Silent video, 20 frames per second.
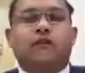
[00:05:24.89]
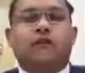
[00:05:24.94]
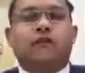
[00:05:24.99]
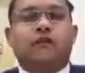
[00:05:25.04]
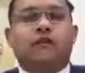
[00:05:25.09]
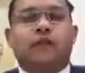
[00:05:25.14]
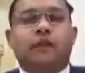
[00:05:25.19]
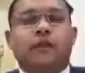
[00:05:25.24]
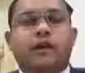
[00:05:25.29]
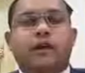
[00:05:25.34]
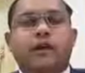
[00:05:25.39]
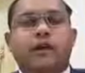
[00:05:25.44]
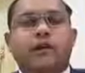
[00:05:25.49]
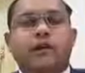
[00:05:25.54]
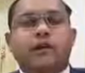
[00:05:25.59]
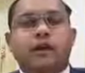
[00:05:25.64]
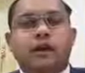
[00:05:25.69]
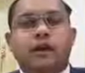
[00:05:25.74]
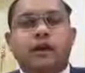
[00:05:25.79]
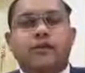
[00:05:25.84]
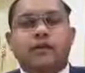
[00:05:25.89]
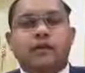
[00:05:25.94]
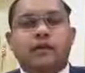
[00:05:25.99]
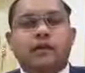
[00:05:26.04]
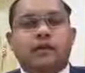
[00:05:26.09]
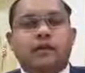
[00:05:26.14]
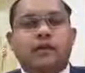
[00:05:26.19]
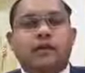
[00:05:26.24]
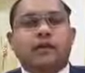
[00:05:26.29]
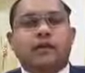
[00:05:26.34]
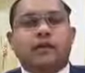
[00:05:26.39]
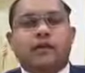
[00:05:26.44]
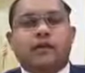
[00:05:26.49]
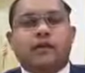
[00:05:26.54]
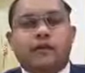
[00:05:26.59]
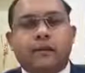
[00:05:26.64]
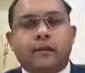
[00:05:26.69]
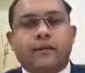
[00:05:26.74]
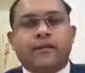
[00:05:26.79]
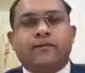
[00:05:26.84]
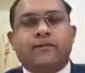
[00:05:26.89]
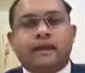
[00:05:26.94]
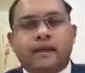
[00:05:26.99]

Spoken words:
we will be recognizing the women's